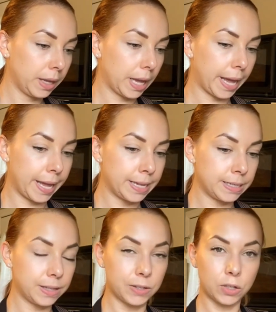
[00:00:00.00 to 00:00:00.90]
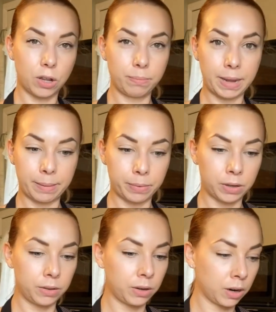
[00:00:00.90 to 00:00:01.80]
and the salt and pepper,
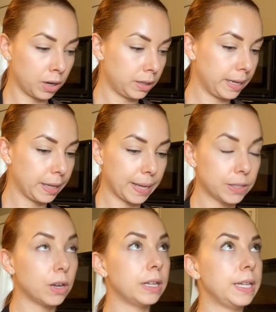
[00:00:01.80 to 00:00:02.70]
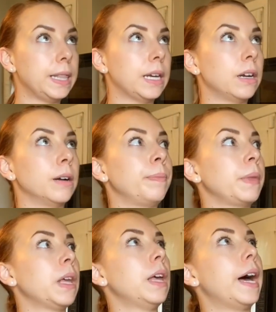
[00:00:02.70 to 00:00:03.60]
the garlic, that's all in there.
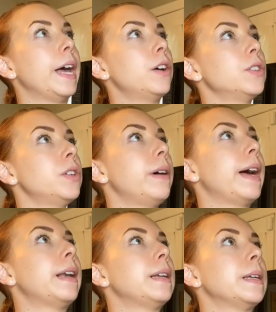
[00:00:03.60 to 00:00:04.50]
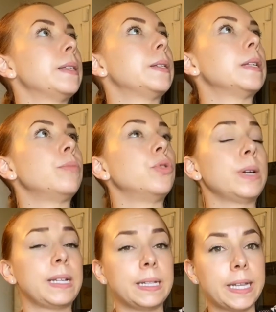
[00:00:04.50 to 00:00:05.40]
I also added in some
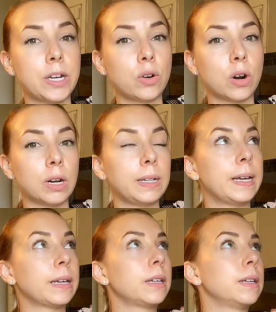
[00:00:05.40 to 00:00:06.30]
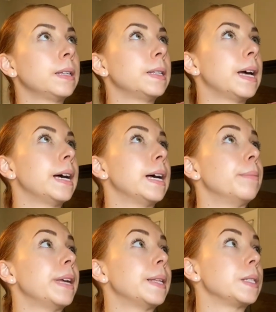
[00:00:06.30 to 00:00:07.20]
granulated garlic
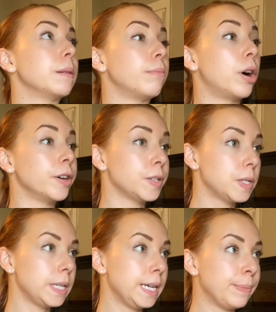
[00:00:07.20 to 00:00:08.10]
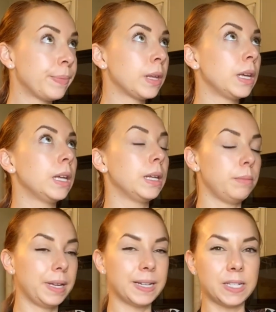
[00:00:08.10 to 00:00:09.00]
and some parsley
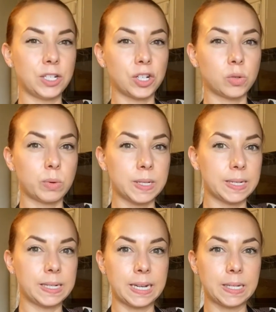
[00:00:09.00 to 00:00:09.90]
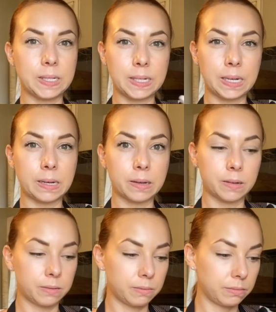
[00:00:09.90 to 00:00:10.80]
because it just wasn't tasting
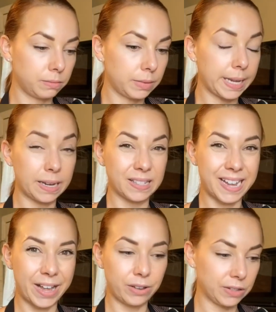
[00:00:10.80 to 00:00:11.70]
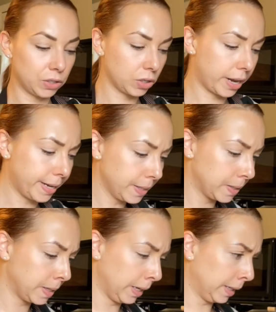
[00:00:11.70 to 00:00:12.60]
like an Italian sauce.